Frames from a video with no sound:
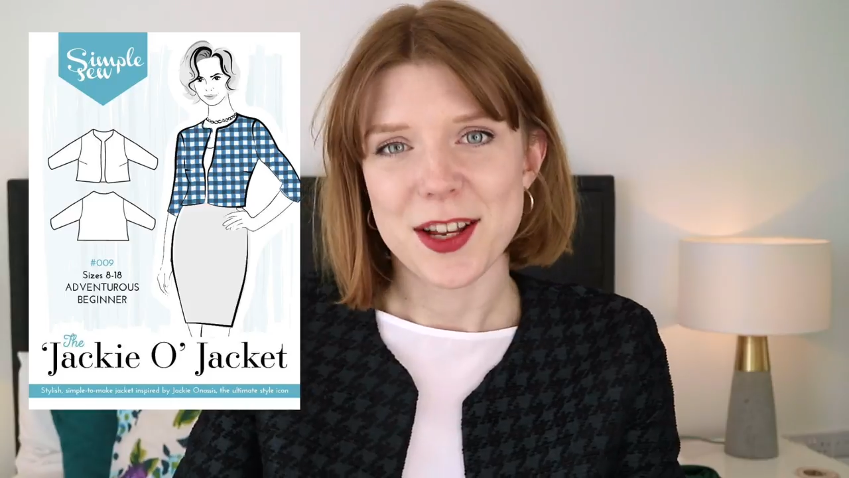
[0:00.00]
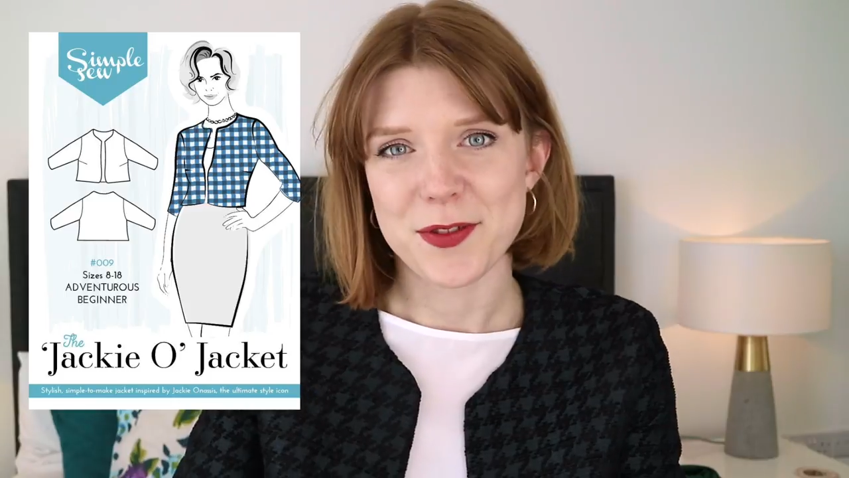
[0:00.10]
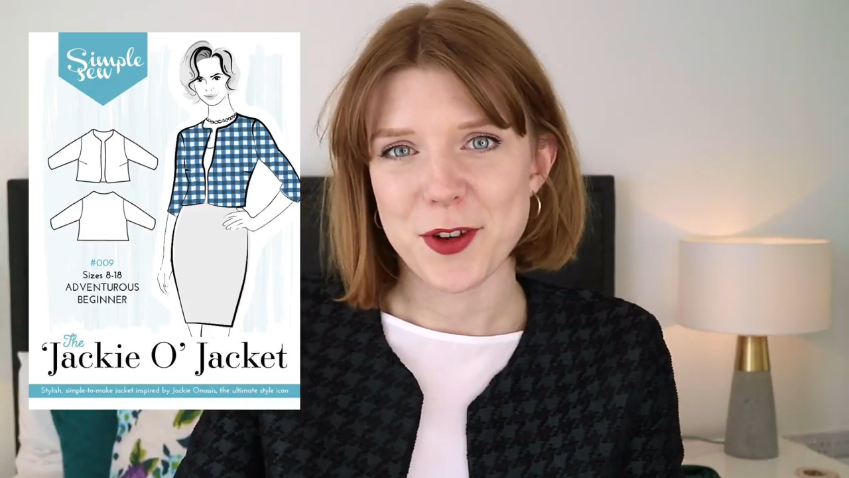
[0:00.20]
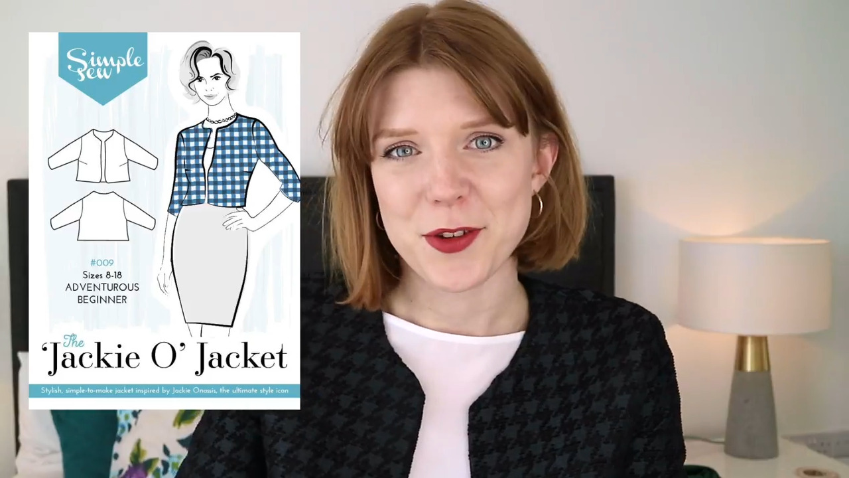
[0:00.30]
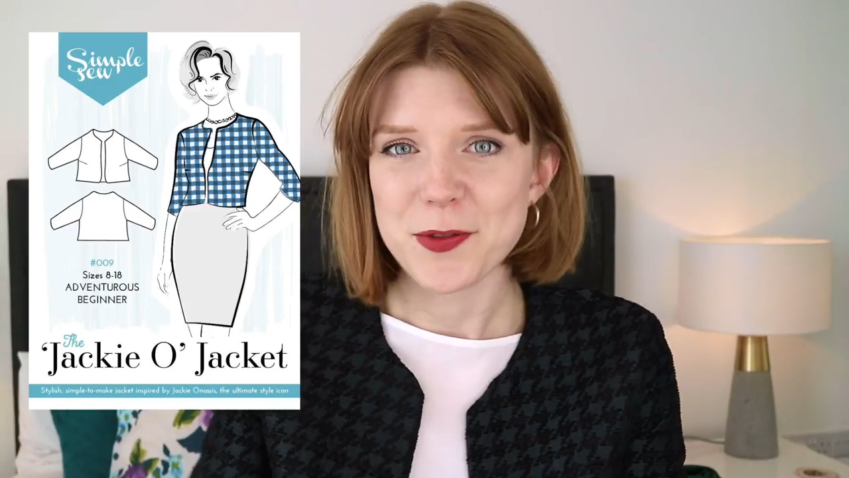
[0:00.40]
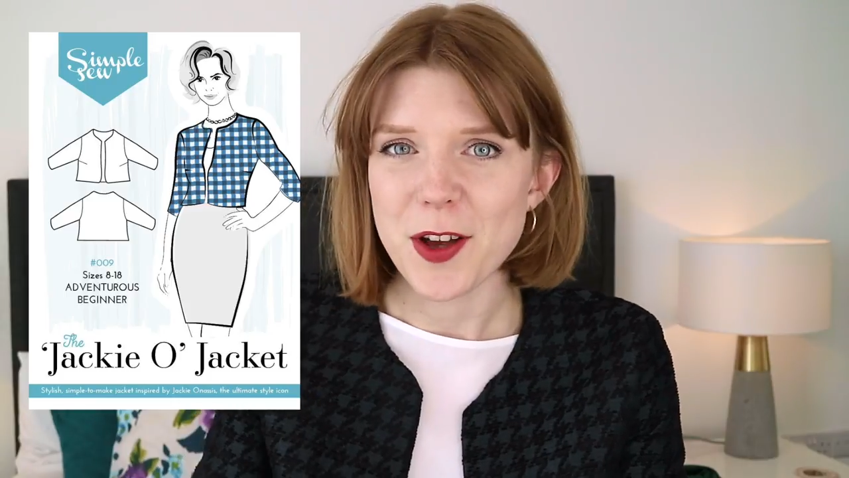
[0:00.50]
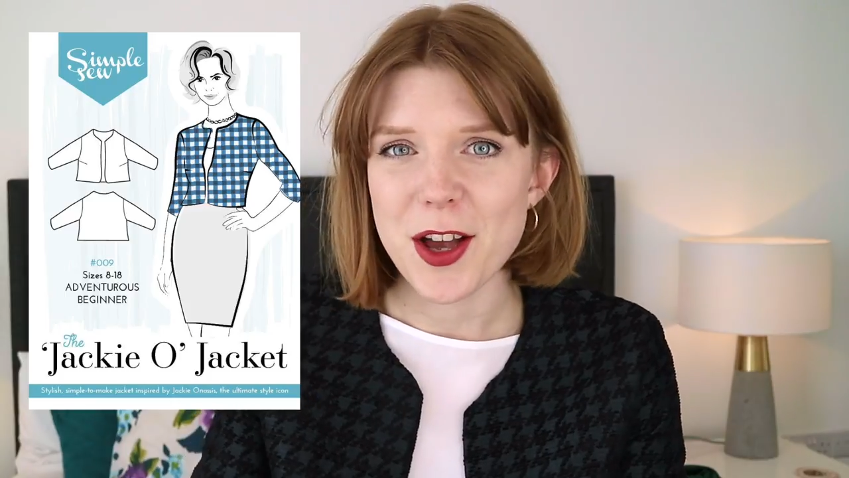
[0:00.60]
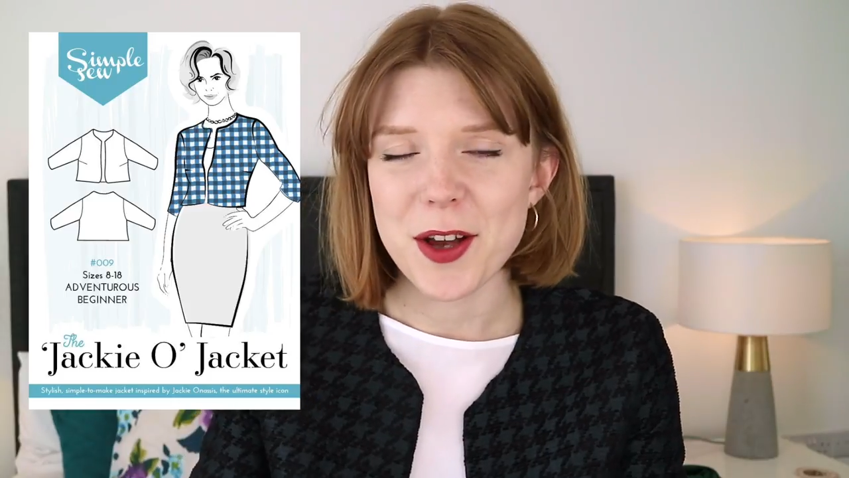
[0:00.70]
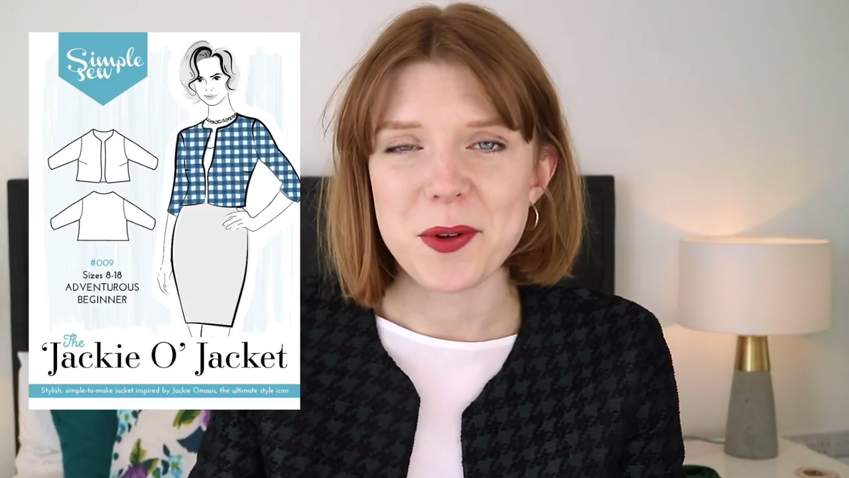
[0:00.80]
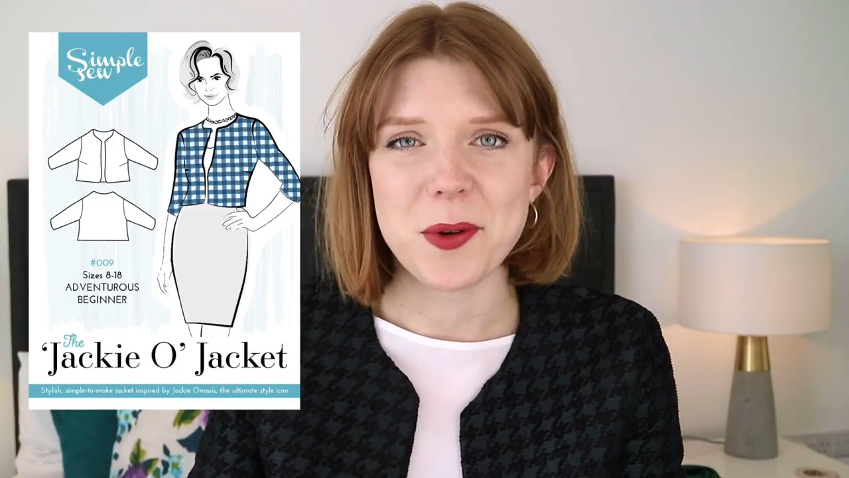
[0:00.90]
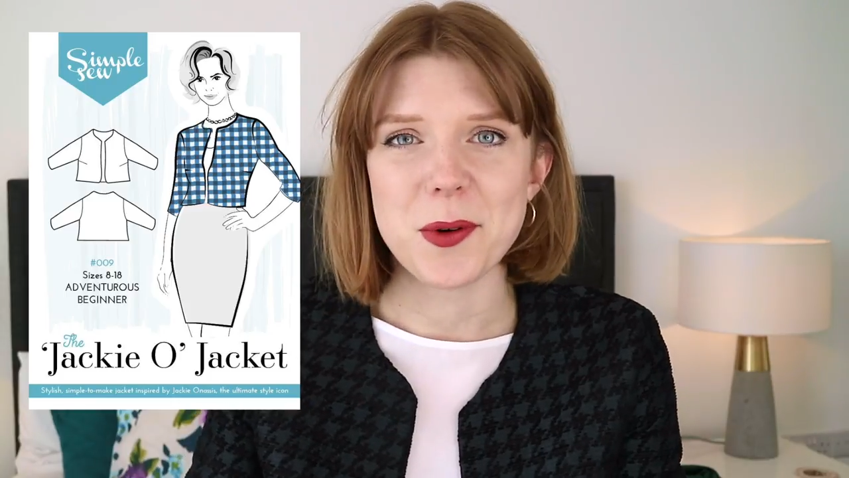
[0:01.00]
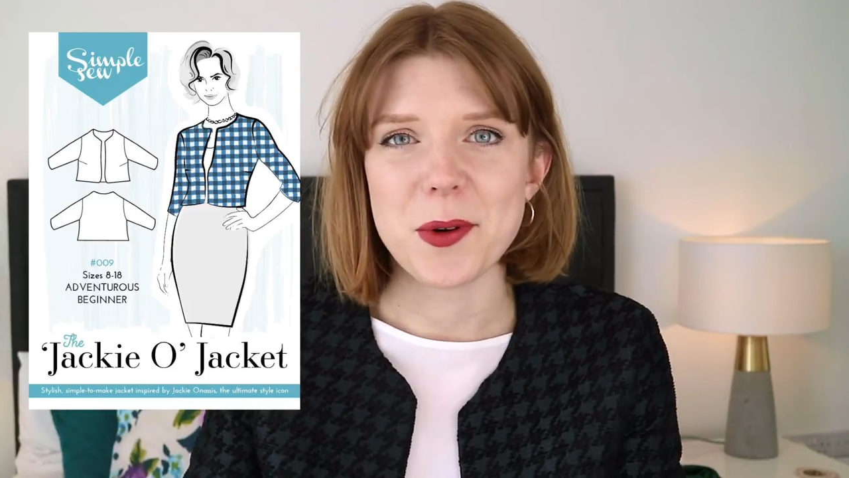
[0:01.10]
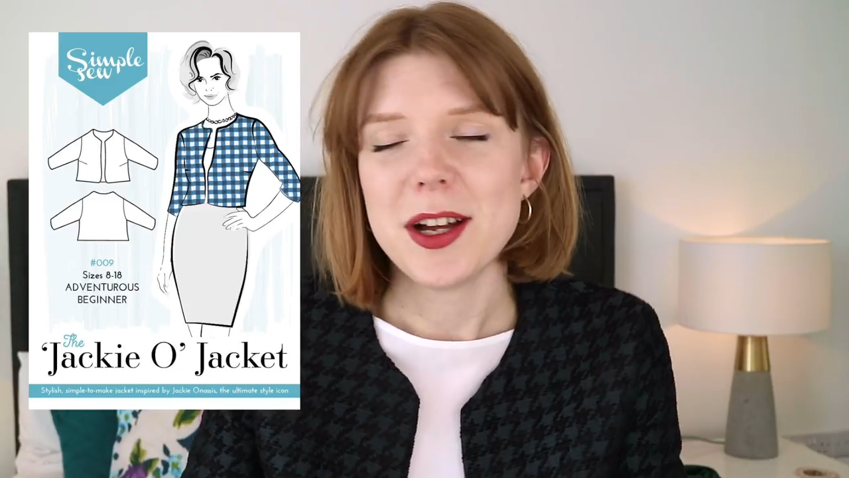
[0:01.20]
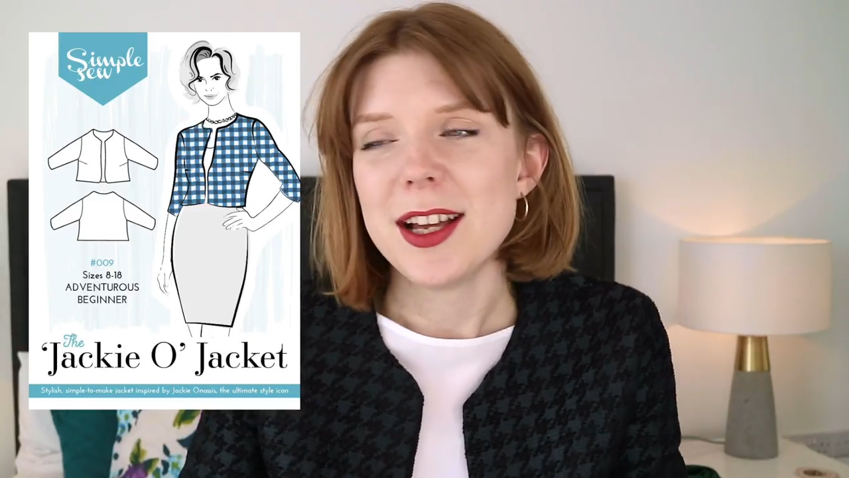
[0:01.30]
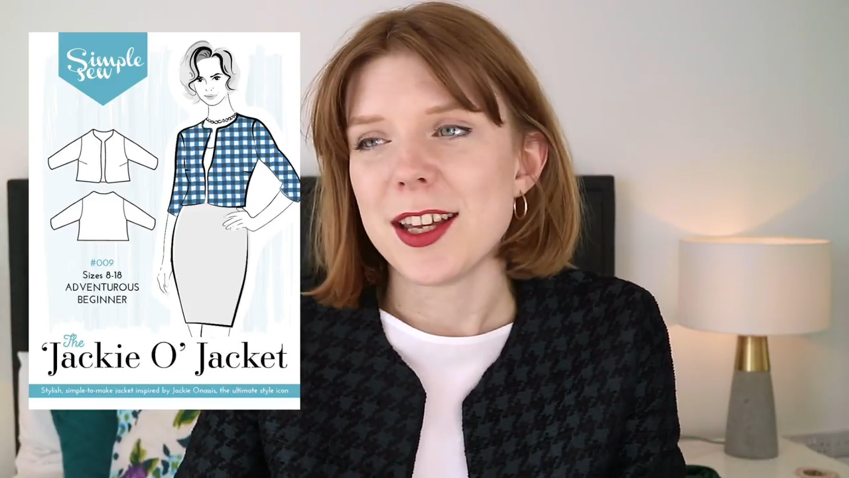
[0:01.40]
in faux fur,
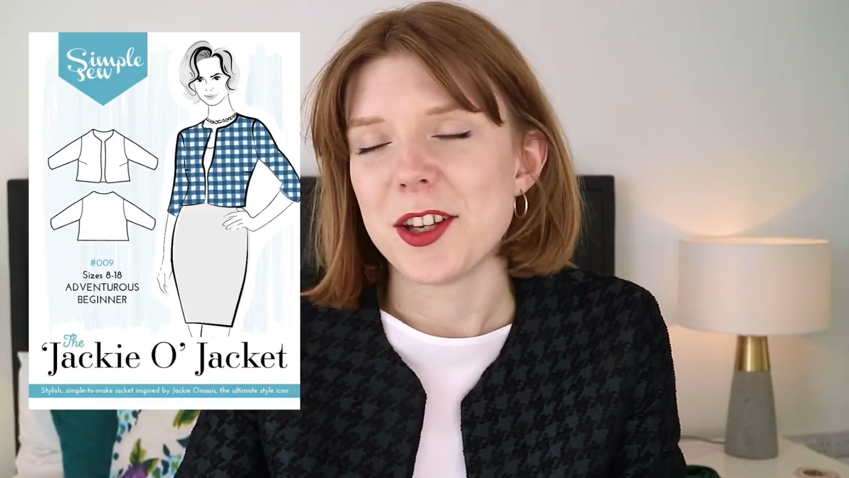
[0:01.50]
or